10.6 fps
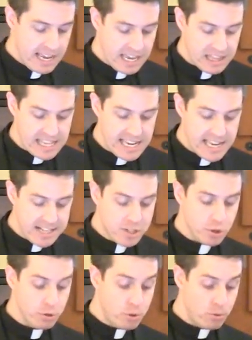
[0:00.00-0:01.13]
in the
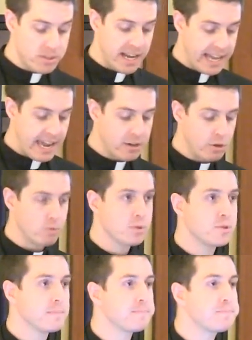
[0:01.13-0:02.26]
Easter Tuesday
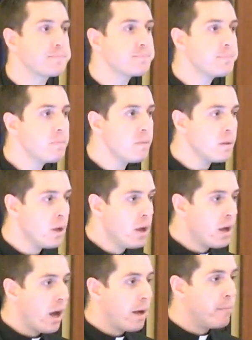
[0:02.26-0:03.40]
Cantos.
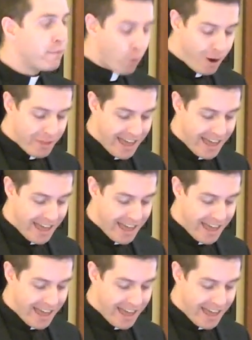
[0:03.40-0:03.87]
Before all